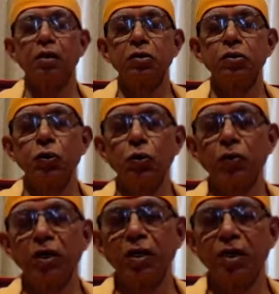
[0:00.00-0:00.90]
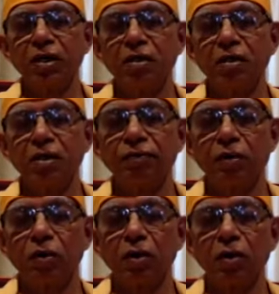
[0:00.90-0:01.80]
So many kinds of
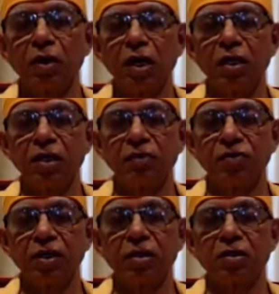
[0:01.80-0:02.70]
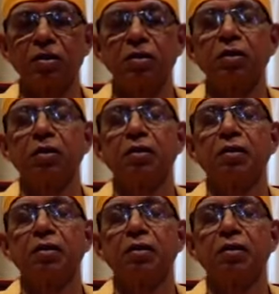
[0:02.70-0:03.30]
wrong identifications.